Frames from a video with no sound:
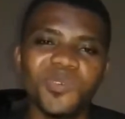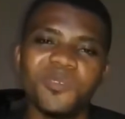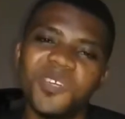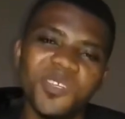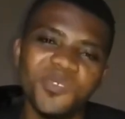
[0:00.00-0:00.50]

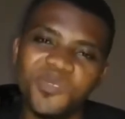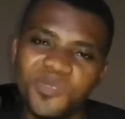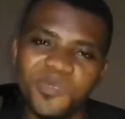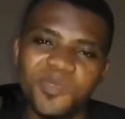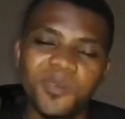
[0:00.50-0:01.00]
cover your
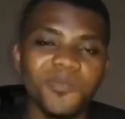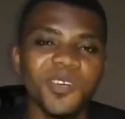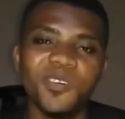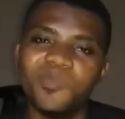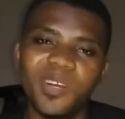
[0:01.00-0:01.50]
nose, cover
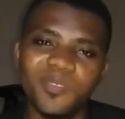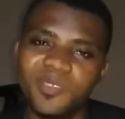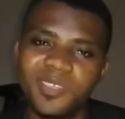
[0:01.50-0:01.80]
your mouth.